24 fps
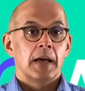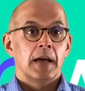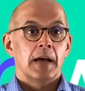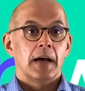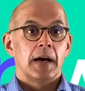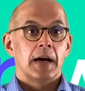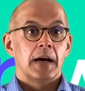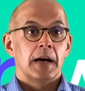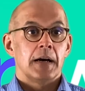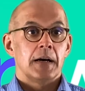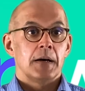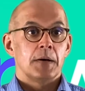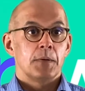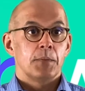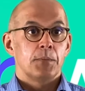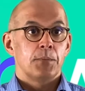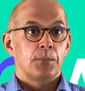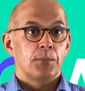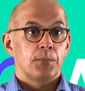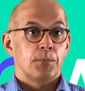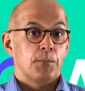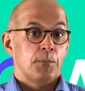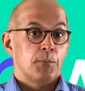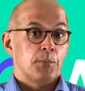
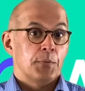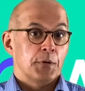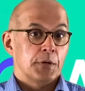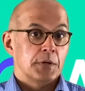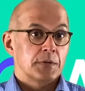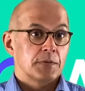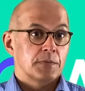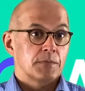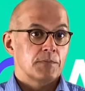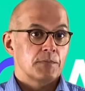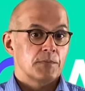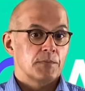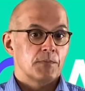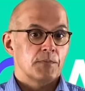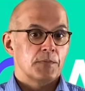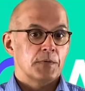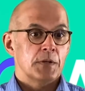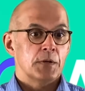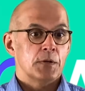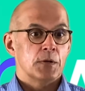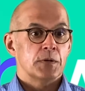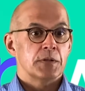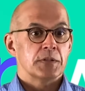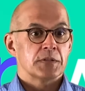But
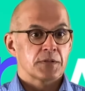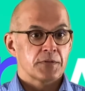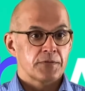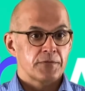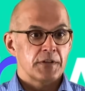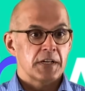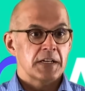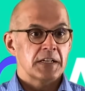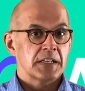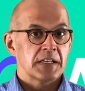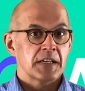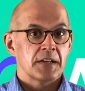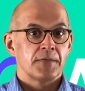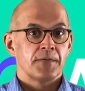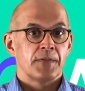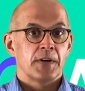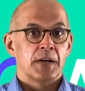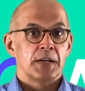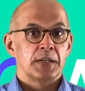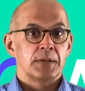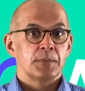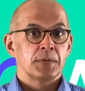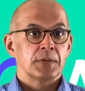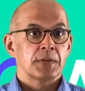you know, it's a friendly
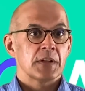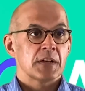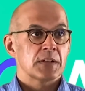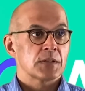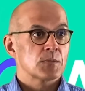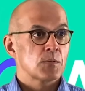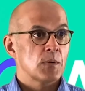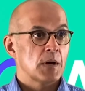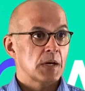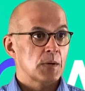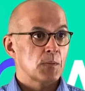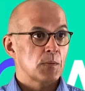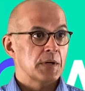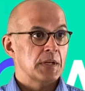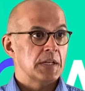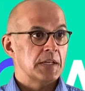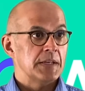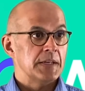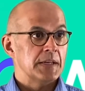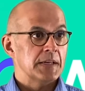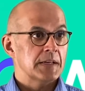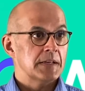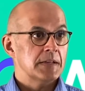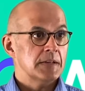environment, that's why we're
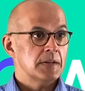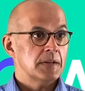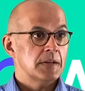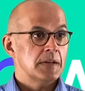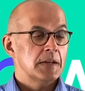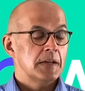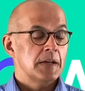here.